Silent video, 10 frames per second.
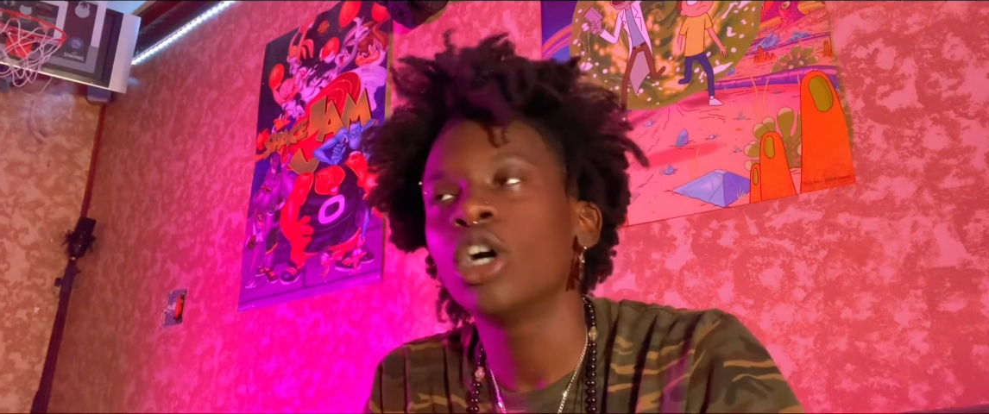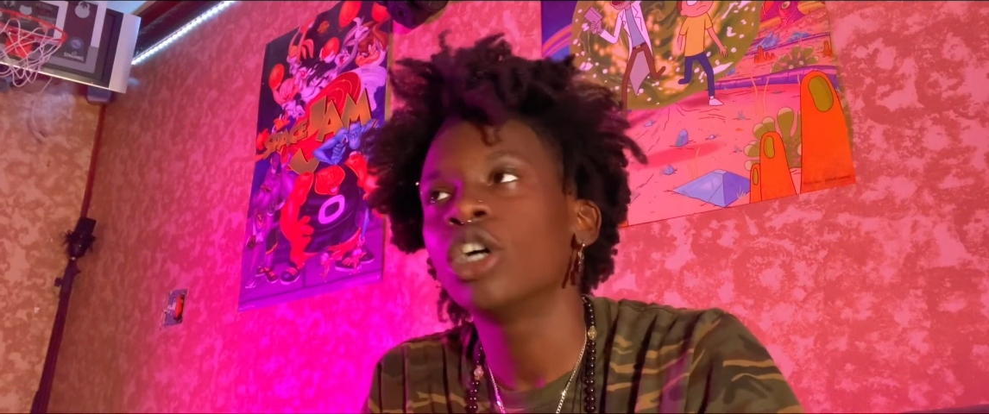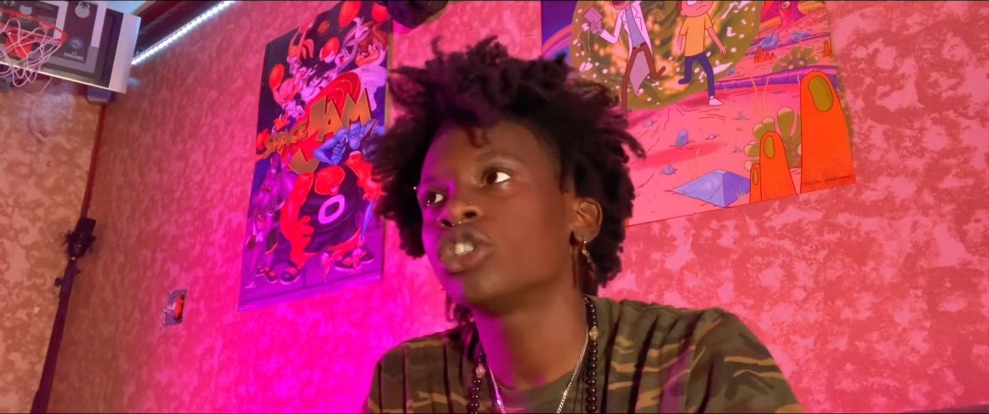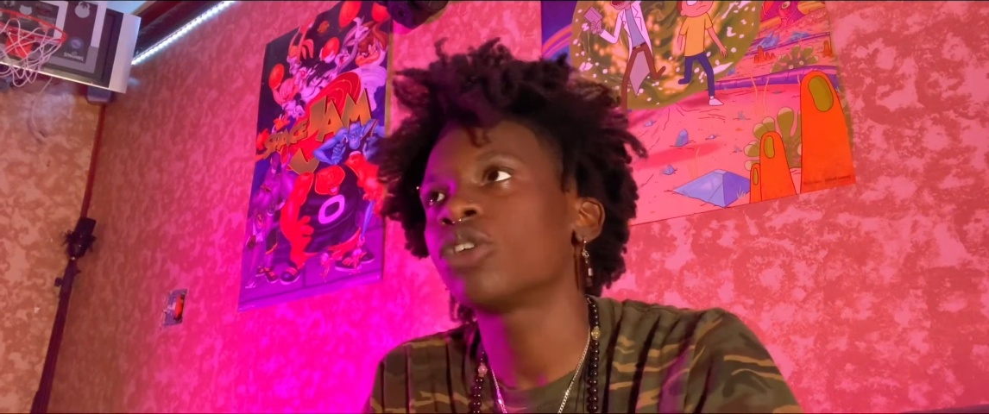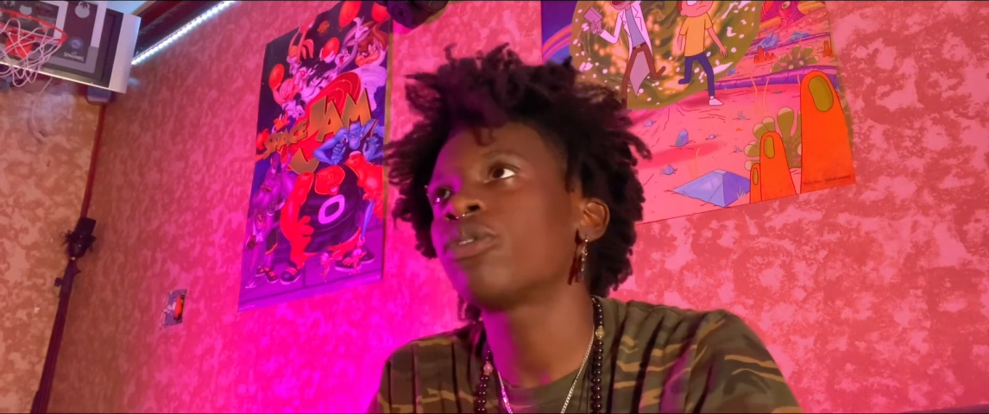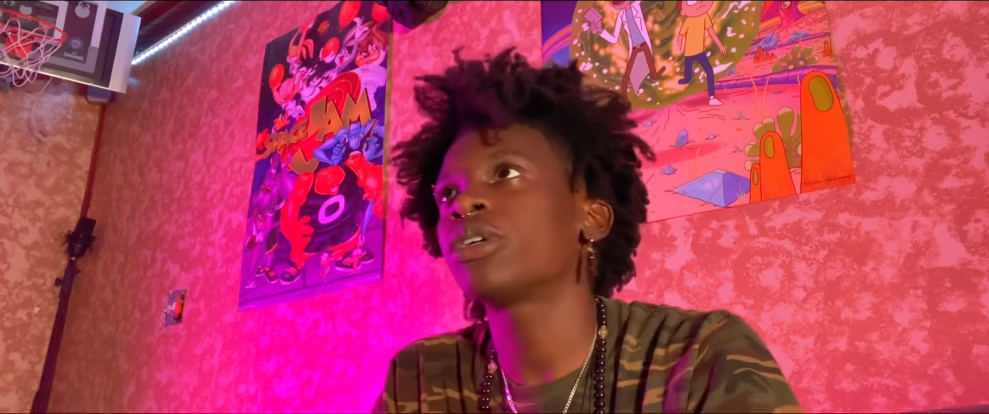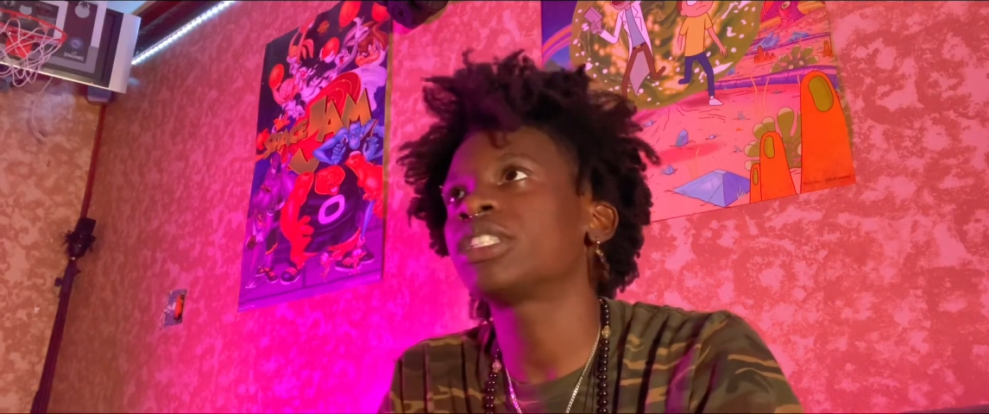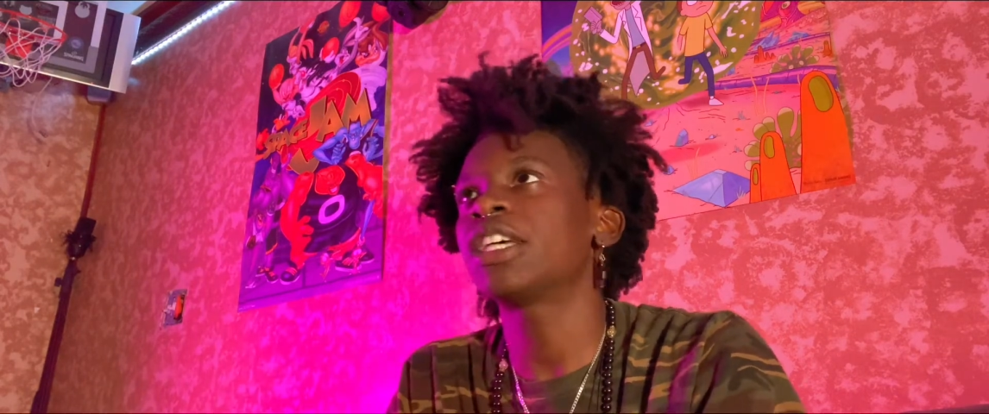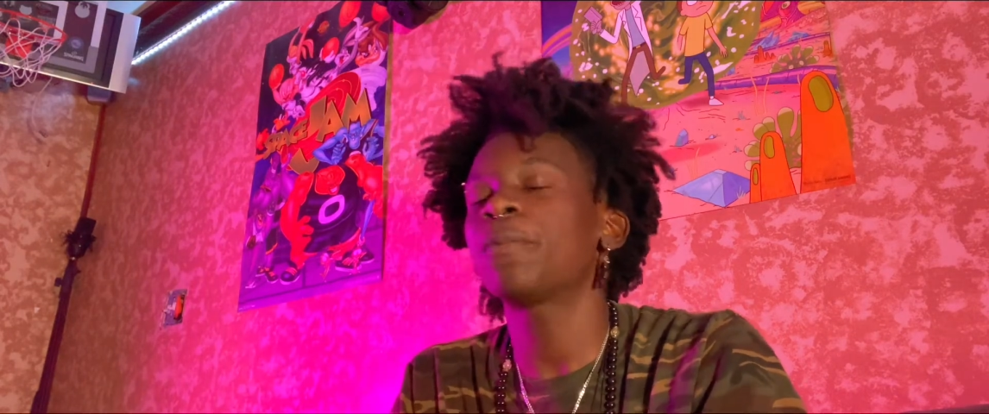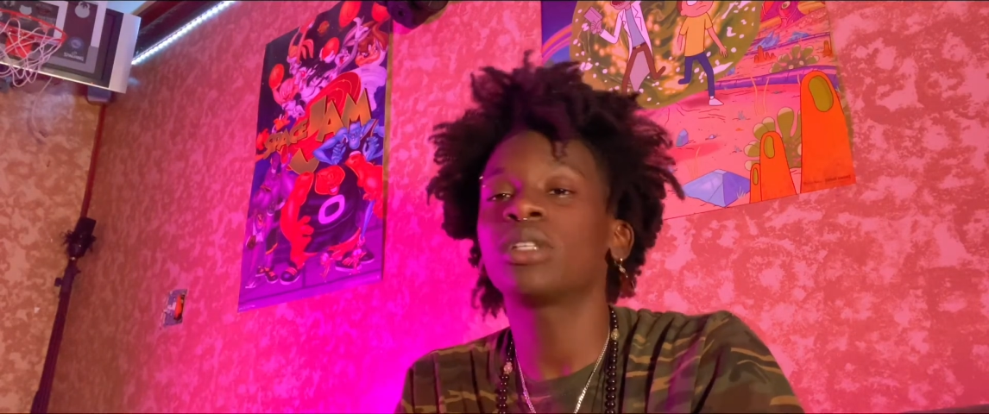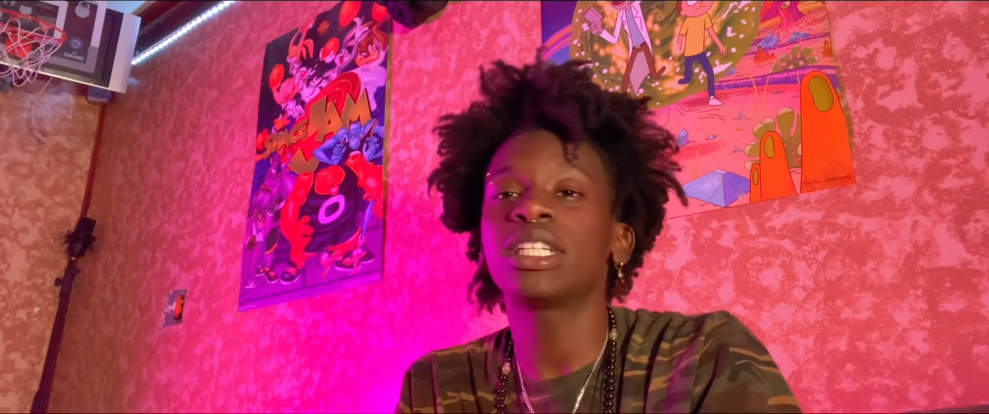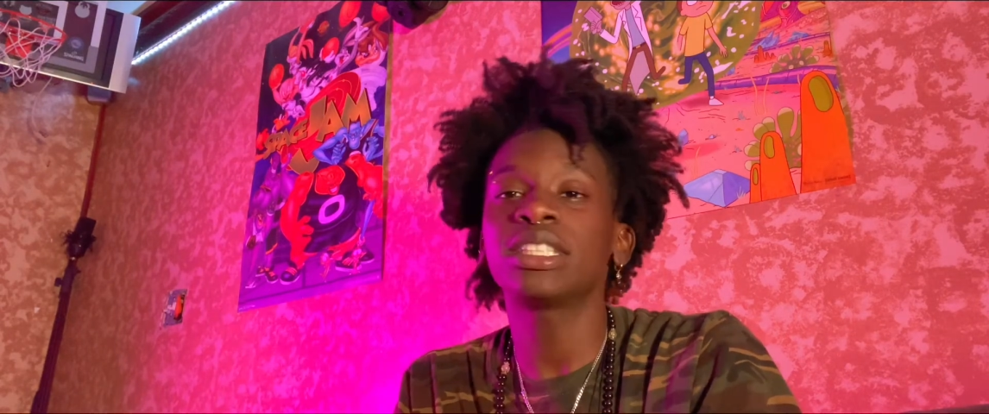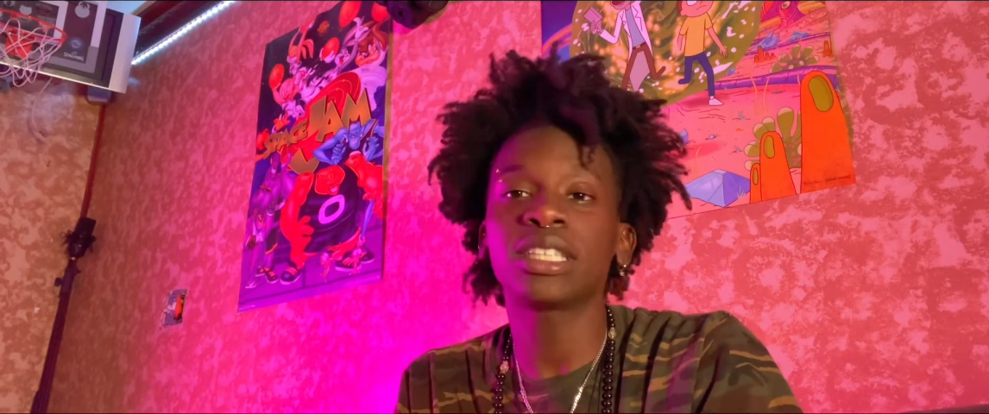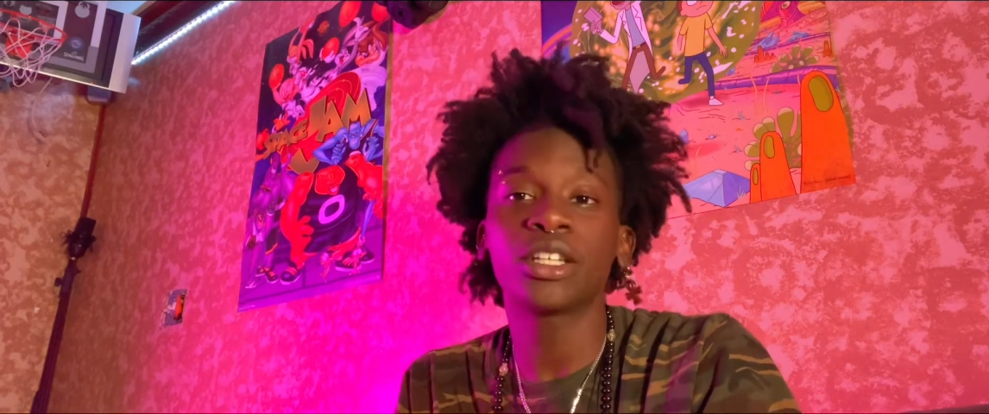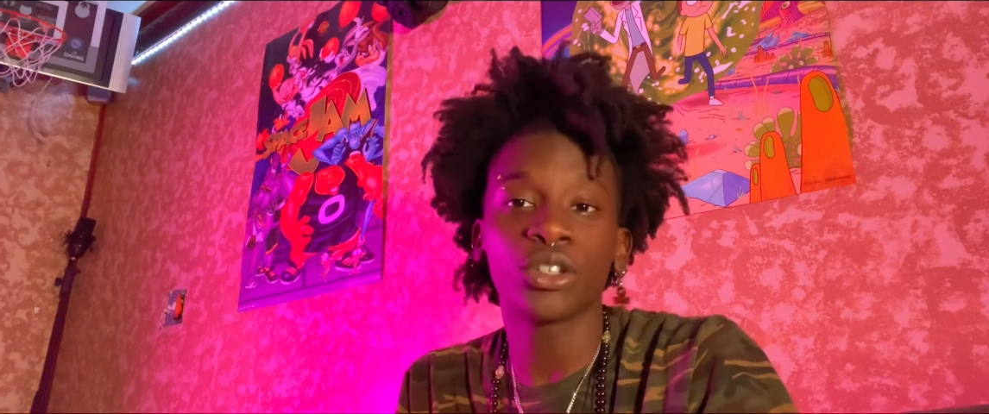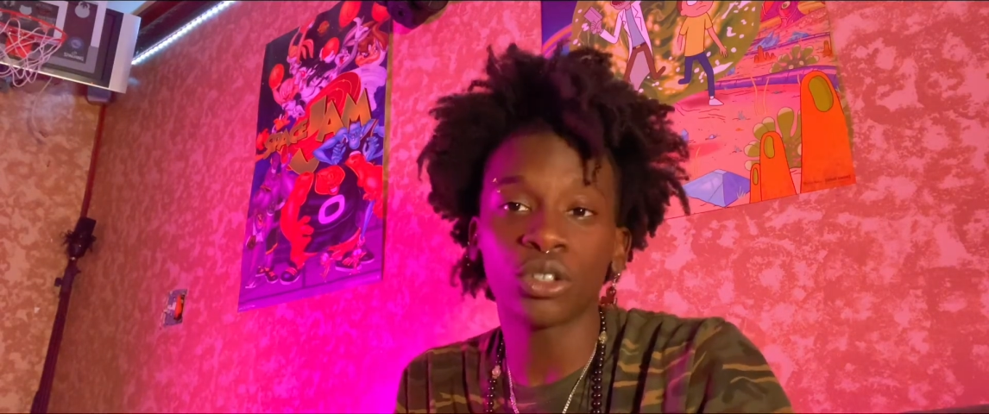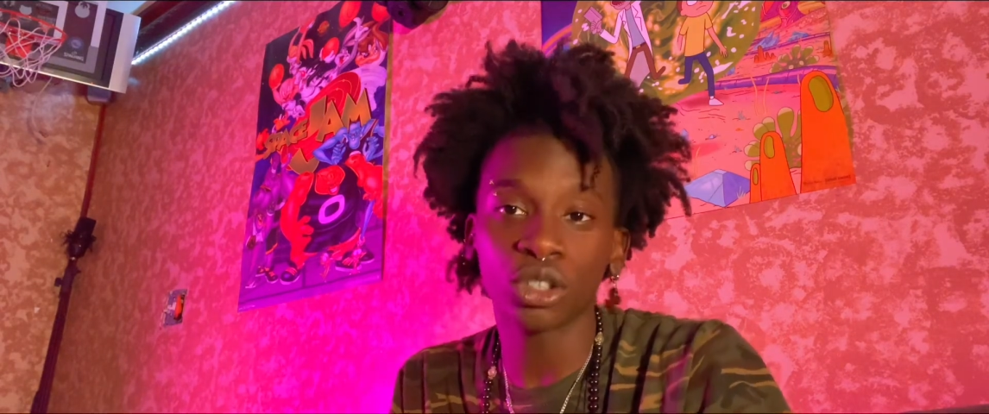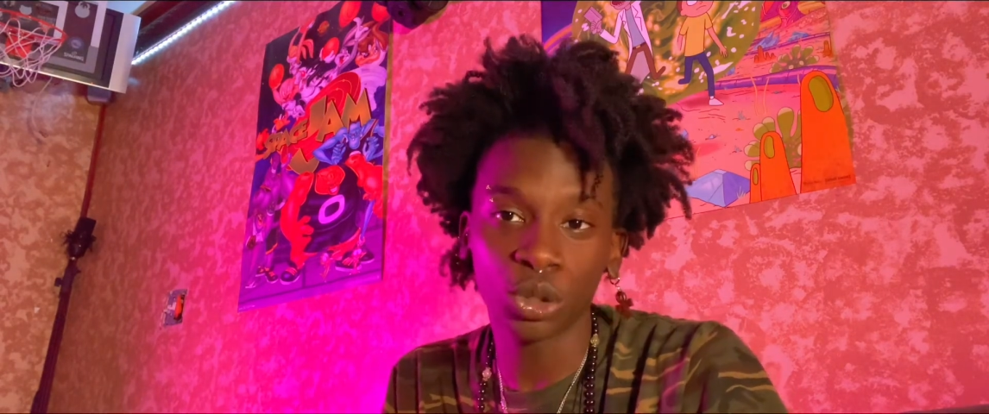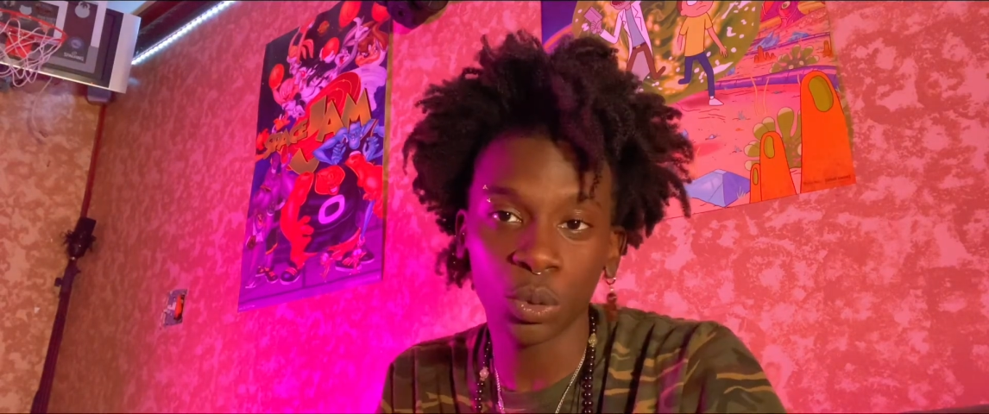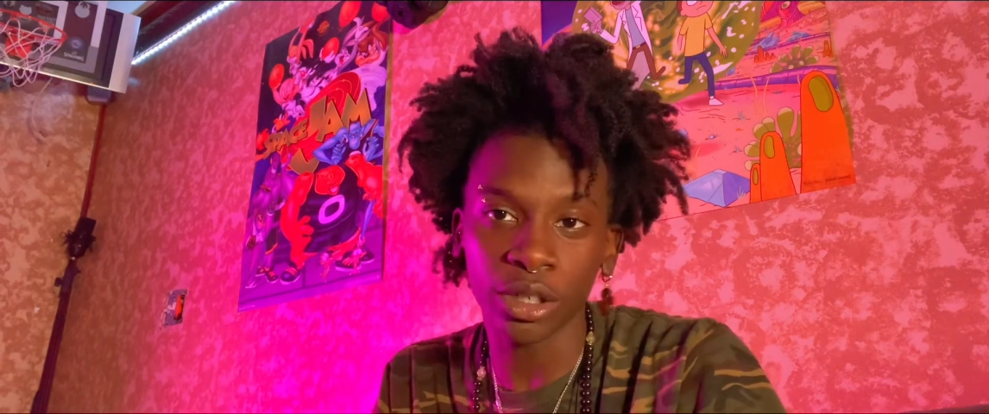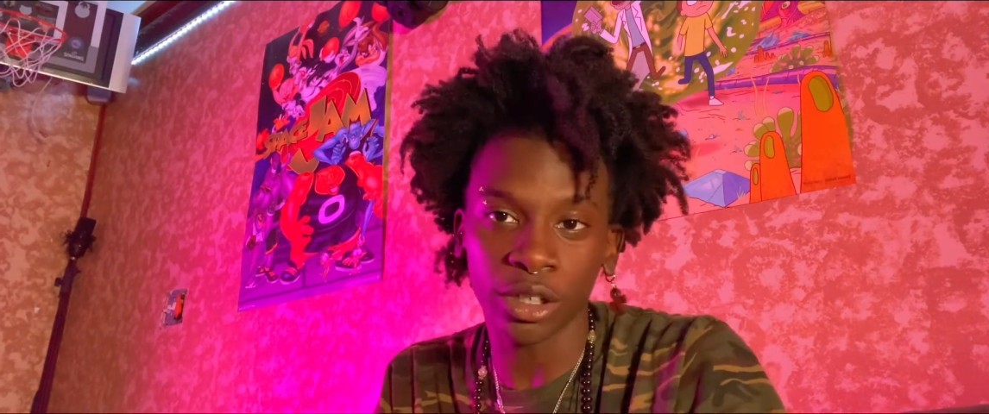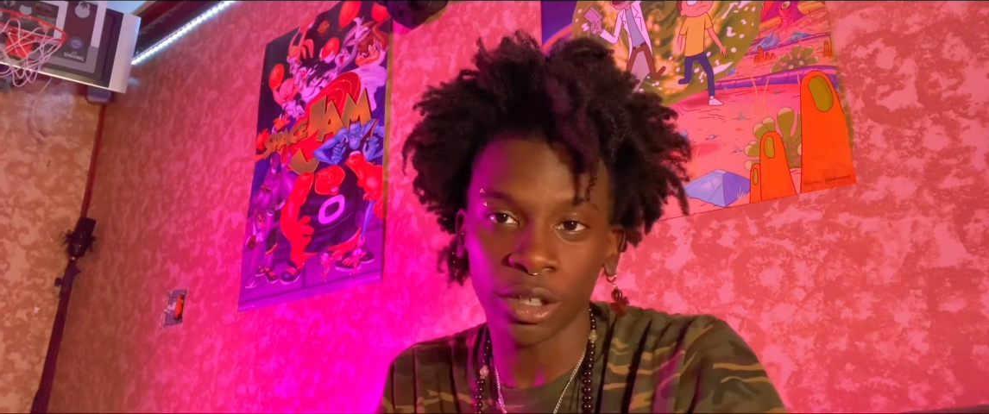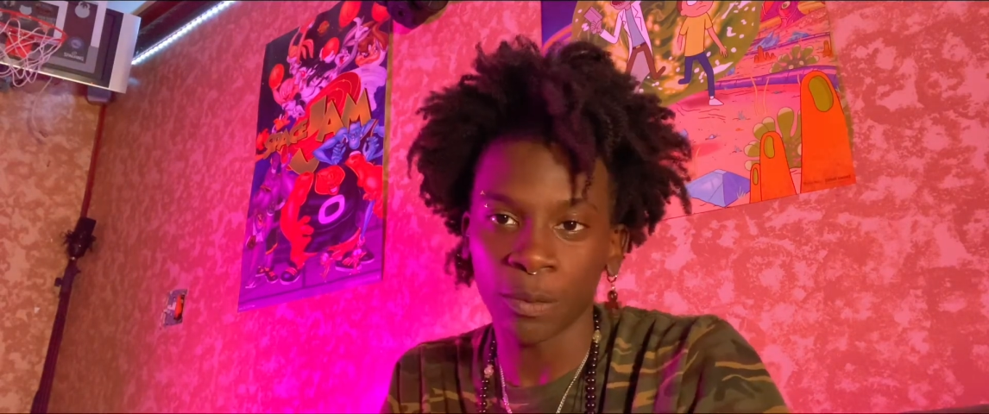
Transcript: So for example, let's say you're on Twitter.